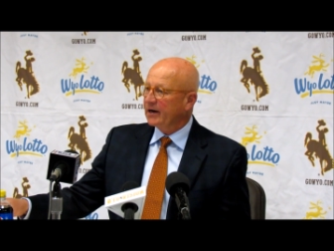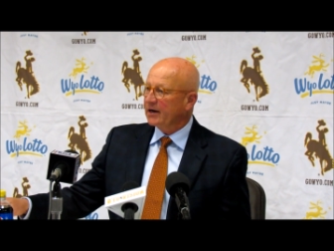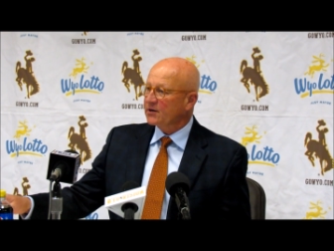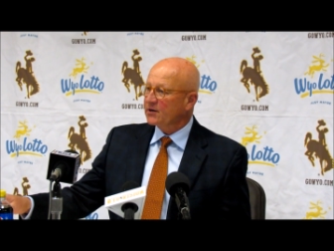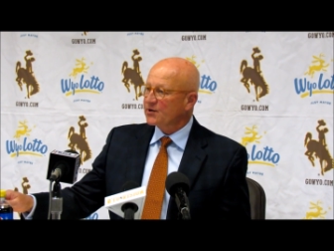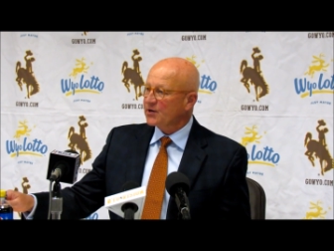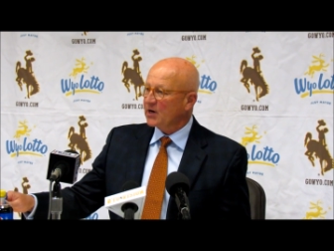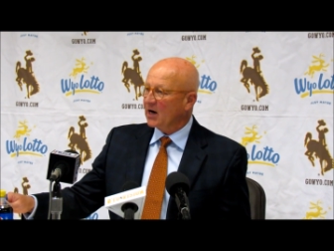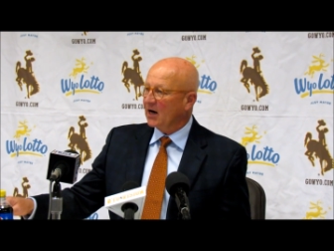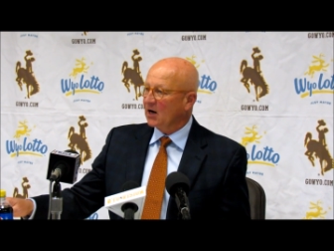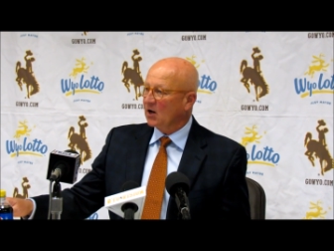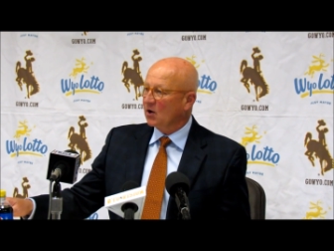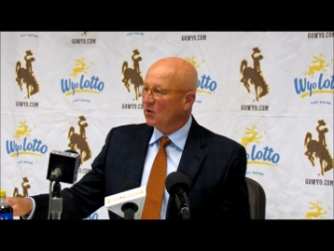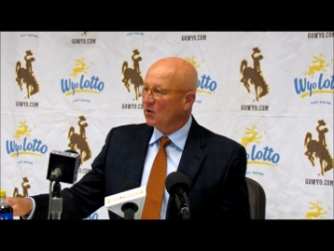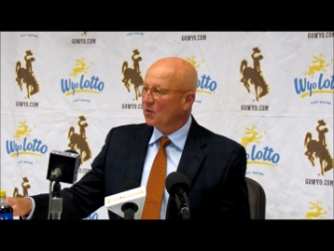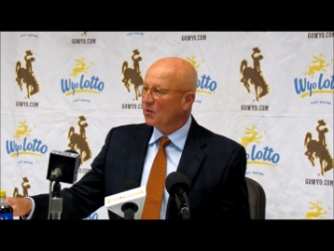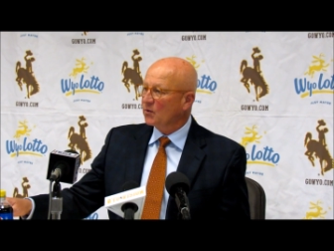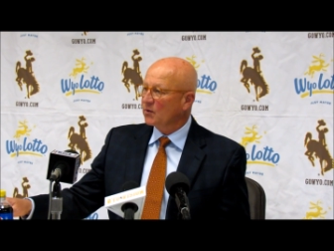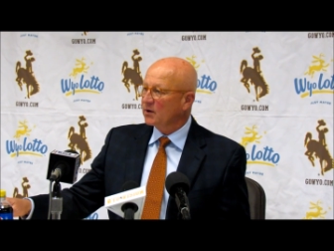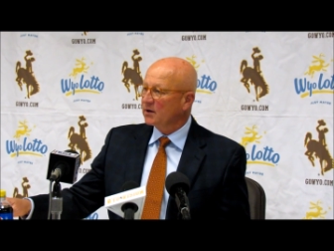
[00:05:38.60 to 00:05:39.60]

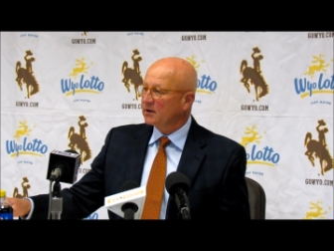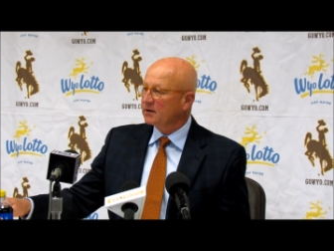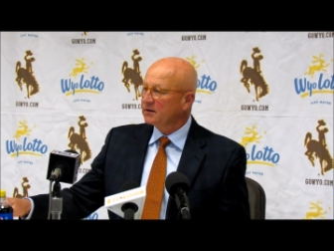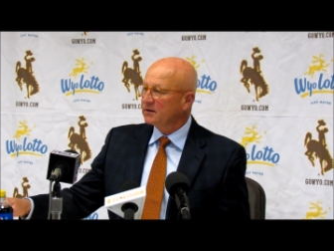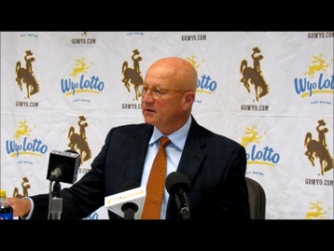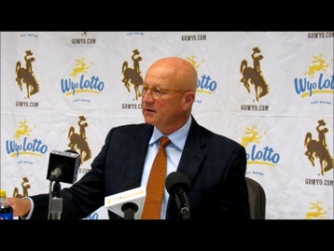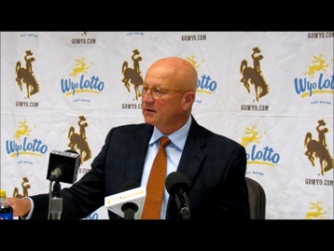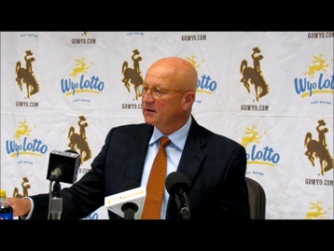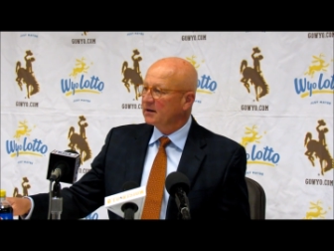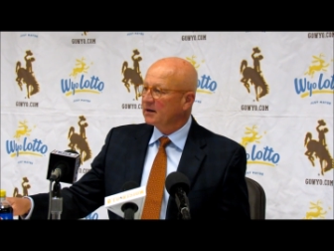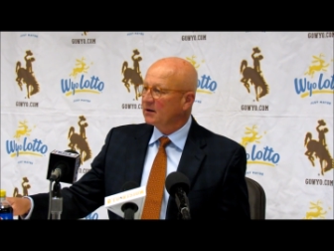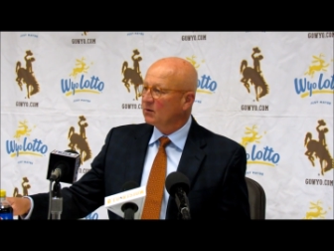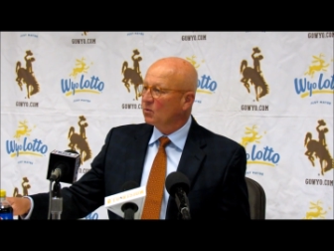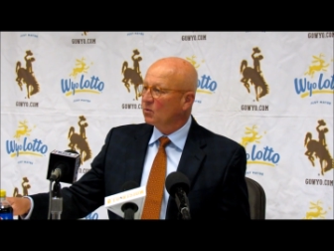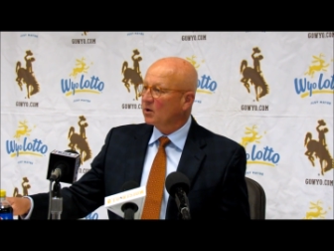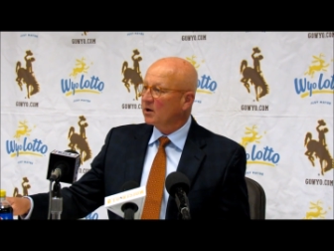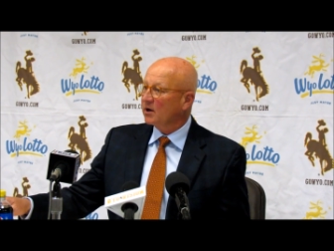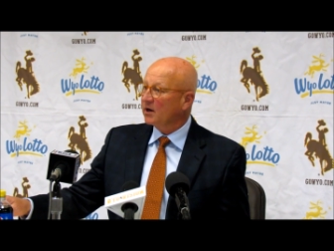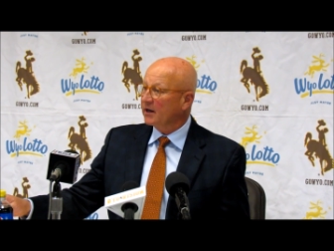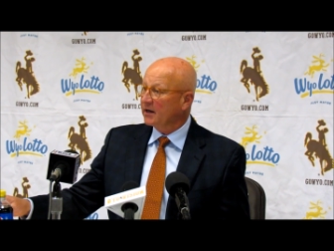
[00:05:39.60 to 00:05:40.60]
Shiloh,
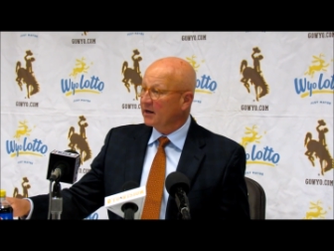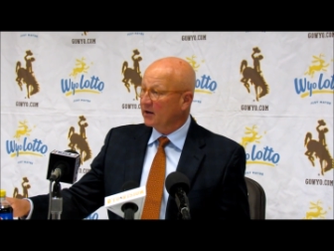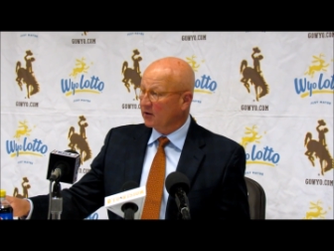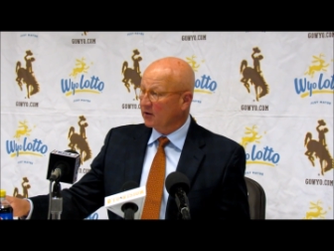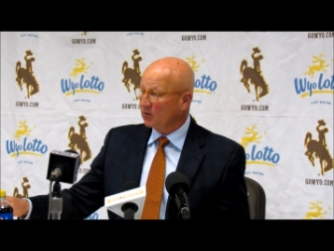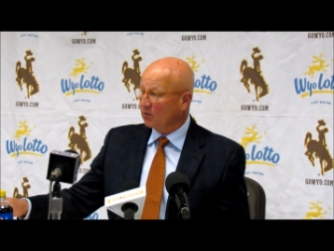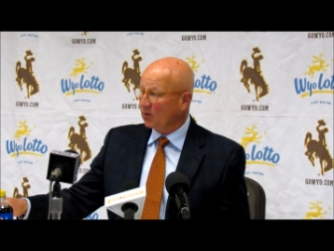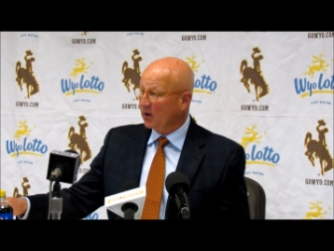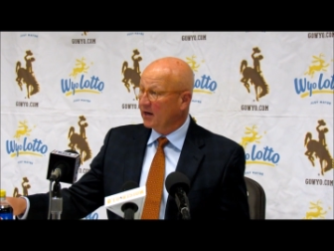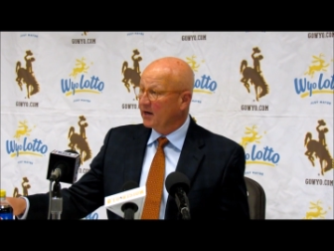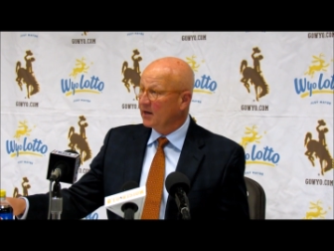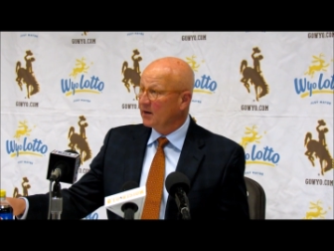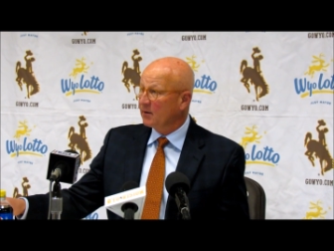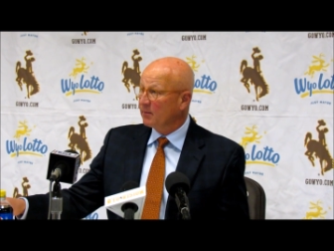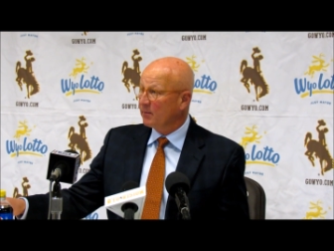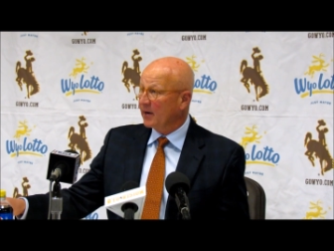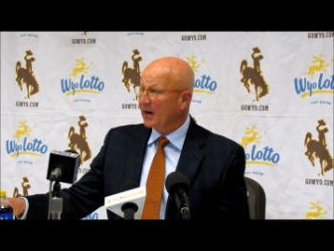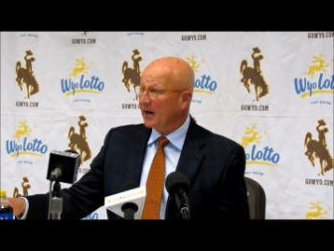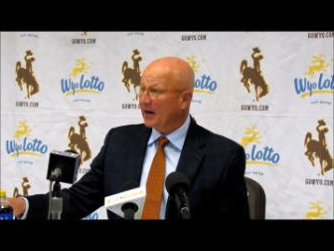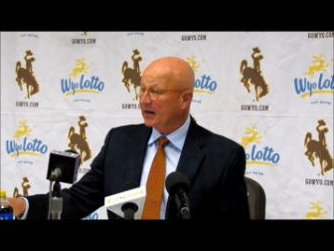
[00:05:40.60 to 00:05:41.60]
we're going to integrate him
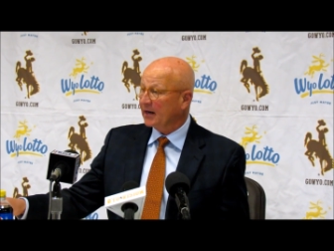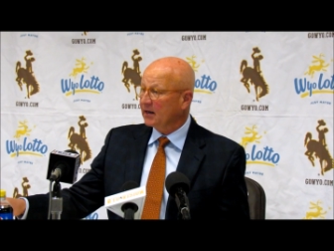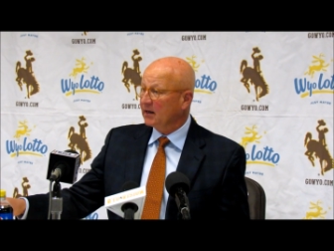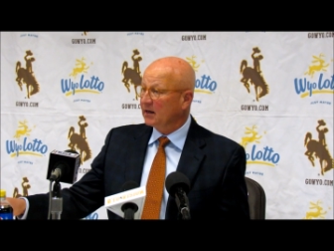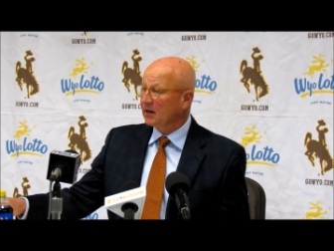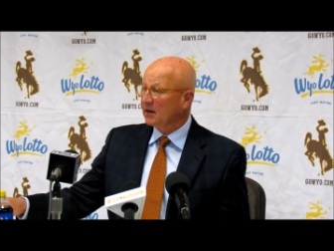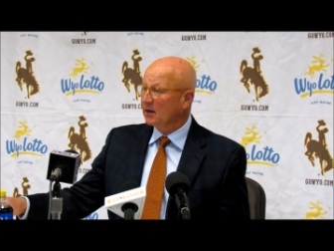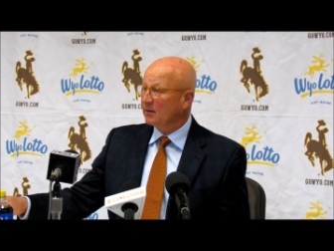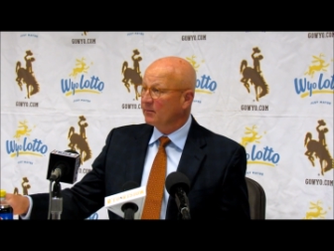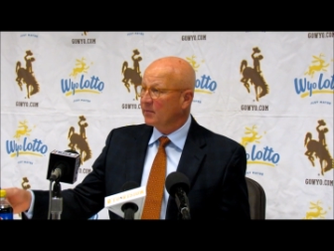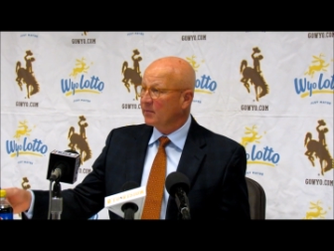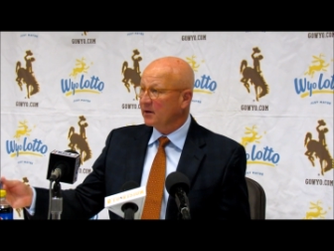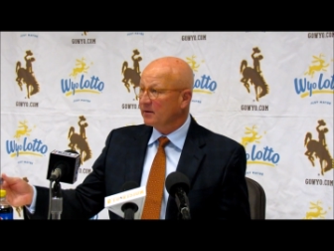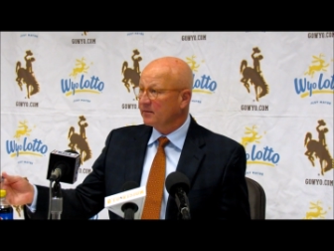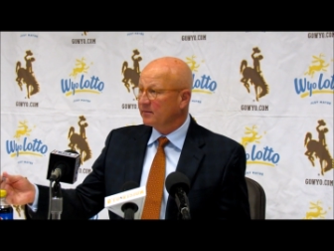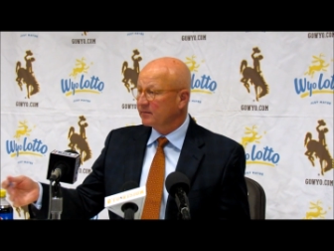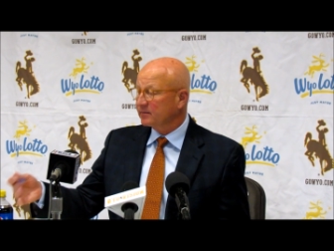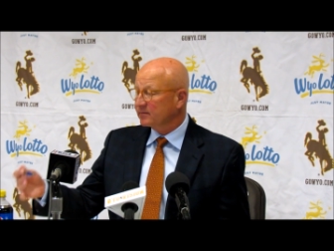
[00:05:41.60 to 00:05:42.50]
back in, but